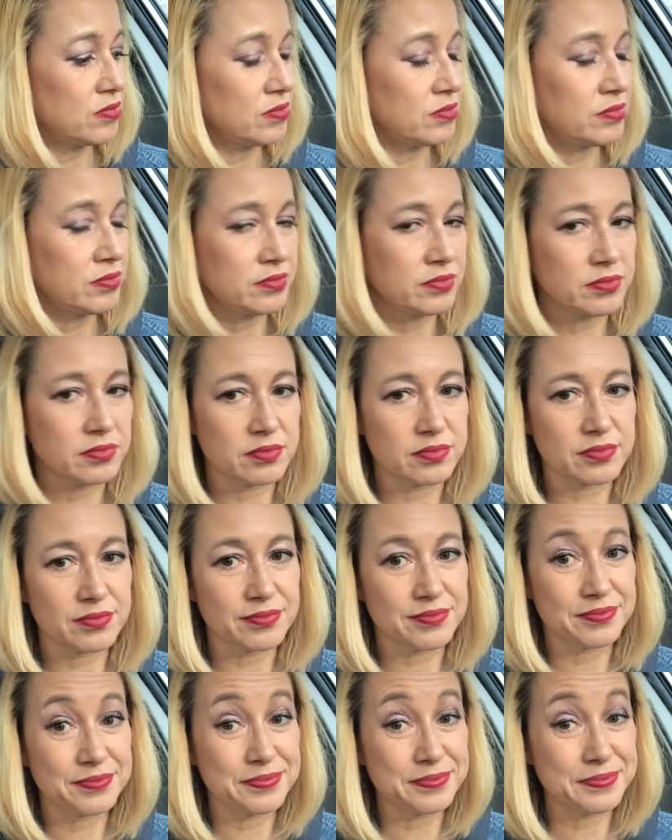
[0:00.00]

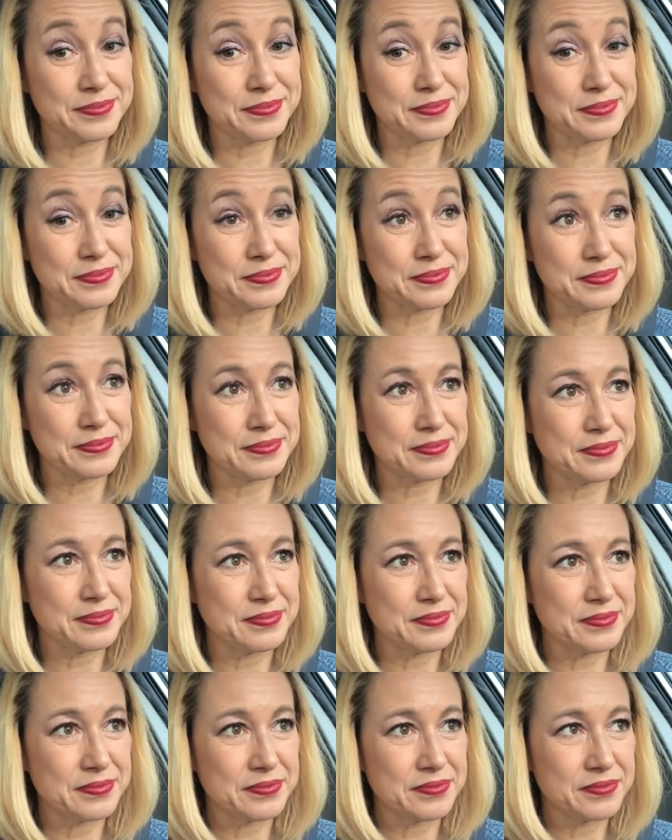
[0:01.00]

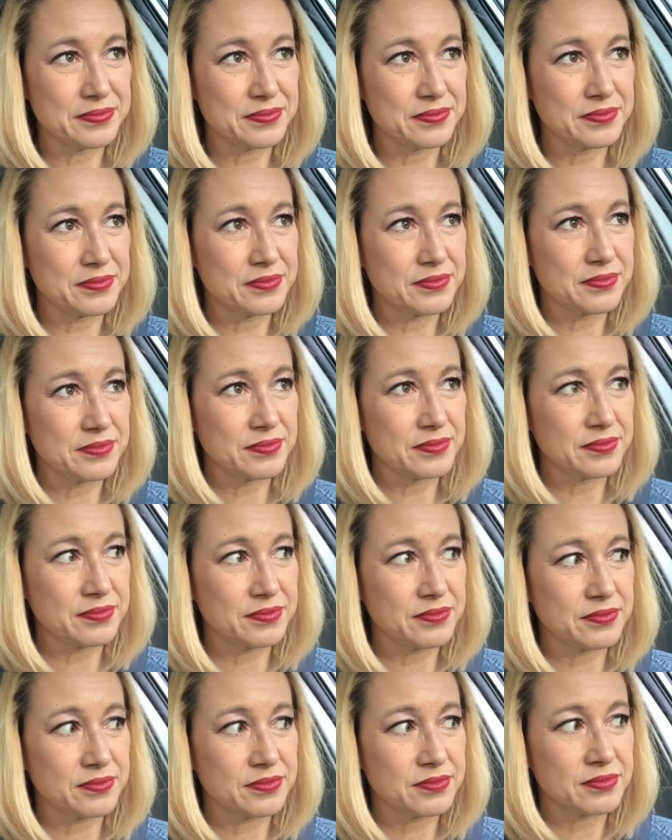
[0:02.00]

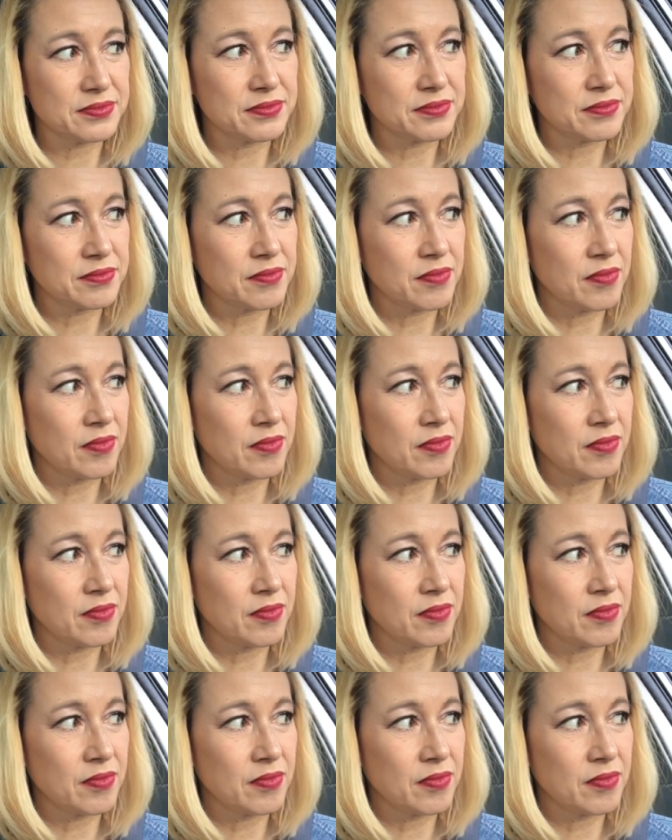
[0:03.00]
No one is speaking in this clip.